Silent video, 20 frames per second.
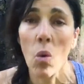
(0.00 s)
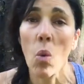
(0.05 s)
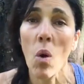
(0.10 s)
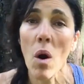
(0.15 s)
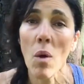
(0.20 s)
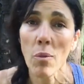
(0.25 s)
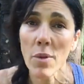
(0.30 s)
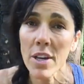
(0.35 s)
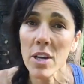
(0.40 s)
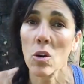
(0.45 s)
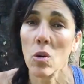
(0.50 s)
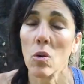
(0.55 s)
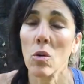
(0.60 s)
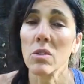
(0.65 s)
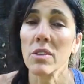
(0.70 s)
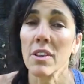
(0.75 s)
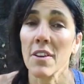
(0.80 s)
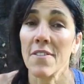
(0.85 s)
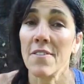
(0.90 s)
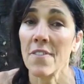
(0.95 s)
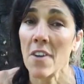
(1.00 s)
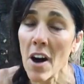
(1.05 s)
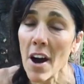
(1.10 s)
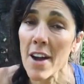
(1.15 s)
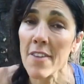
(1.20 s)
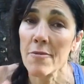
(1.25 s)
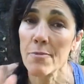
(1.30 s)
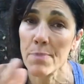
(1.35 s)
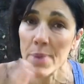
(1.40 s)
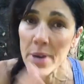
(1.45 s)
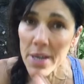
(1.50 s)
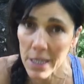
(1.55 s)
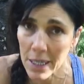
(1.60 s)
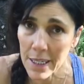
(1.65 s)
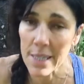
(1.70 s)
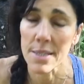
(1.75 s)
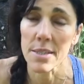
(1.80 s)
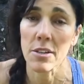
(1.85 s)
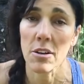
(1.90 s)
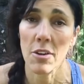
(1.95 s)
what we call the five
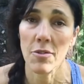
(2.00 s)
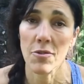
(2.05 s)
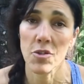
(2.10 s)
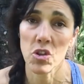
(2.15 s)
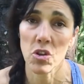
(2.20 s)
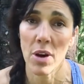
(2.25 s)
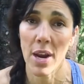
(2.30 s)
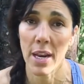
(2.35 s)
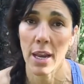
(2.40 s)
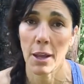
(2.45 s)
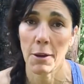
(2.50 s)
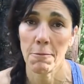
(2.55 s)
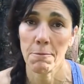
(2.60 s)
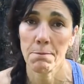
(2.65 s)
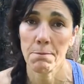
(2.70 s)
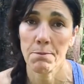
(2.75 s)
pillars of training.